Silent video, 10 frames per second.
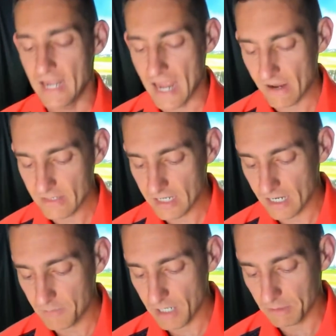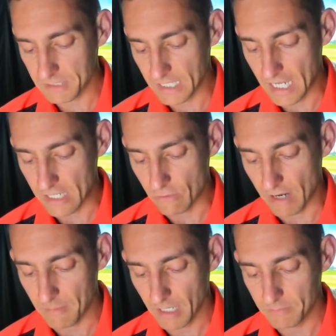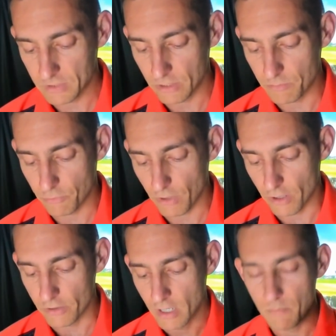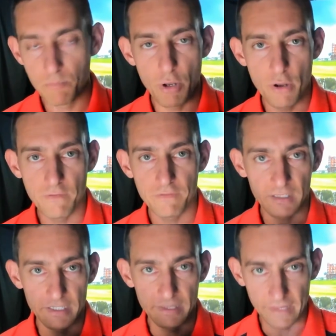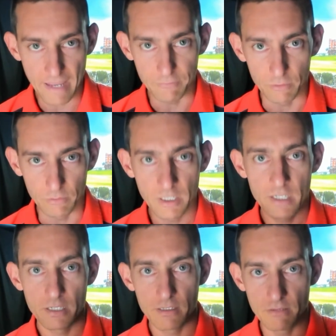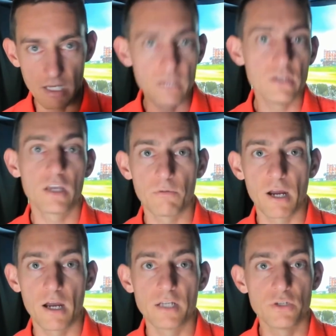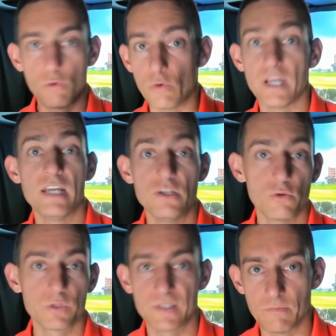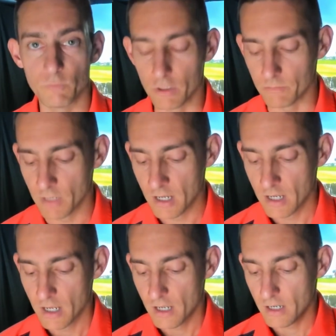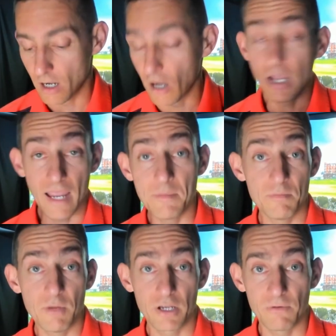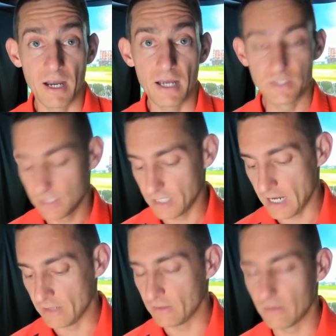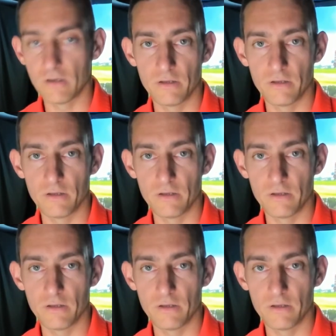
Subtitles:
now you're going to be able to get your MLM2PRO perfectly level in your garage or in your sim room. I am in my garage, and